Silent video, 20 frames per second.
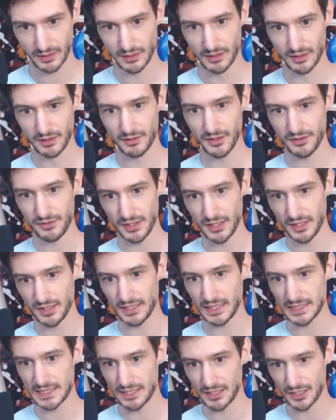the thing
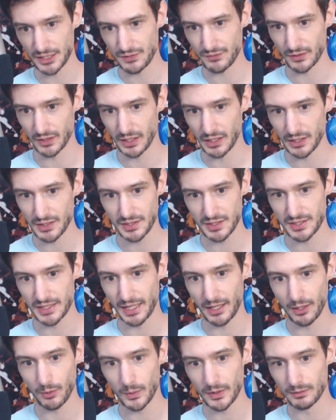that sucks for us is
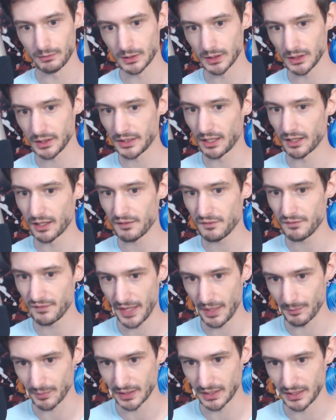that we really are a
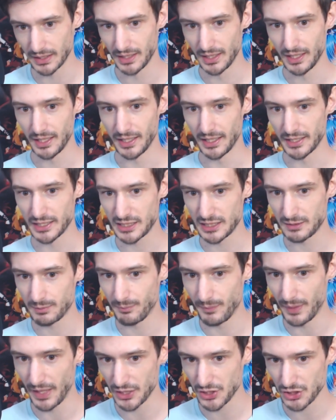family,
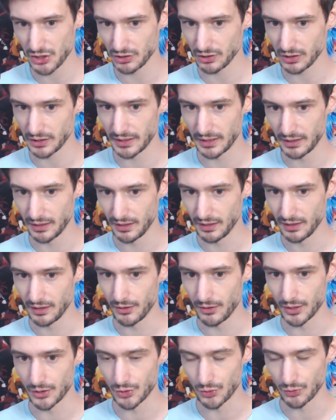especially
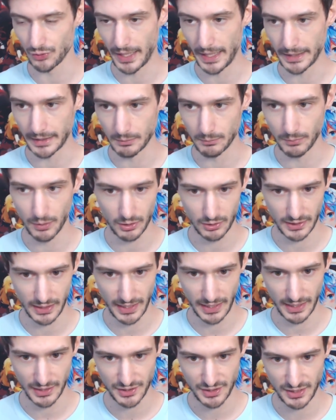the Dragon Ball
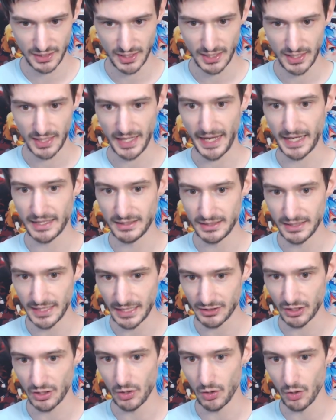cast. And
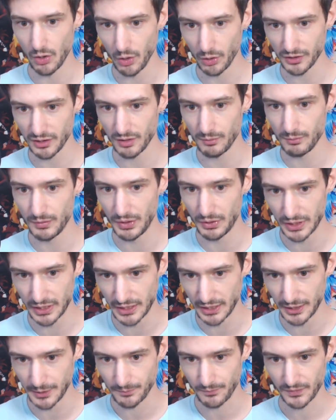yet the whole
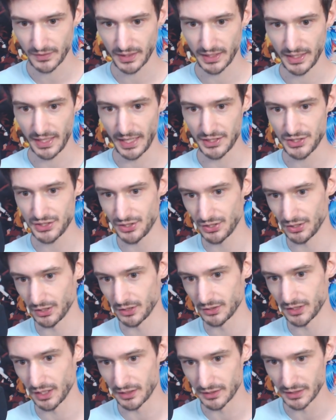community has
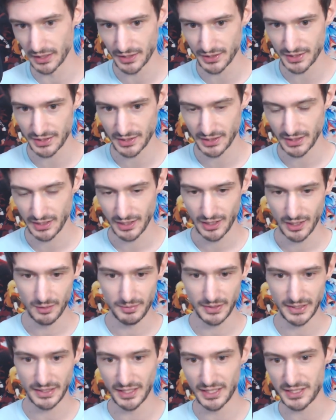turned on us
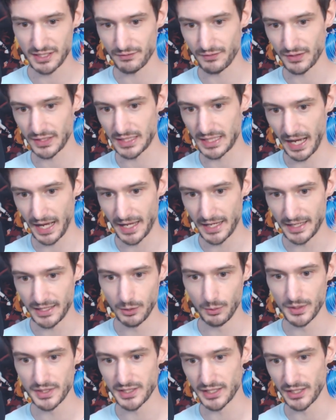because of a guy
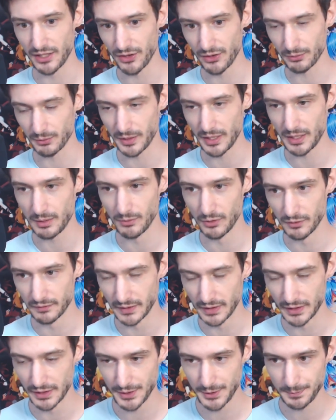who was in three
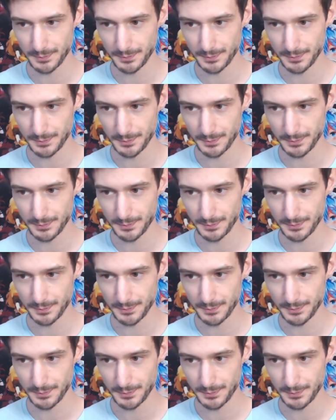movies.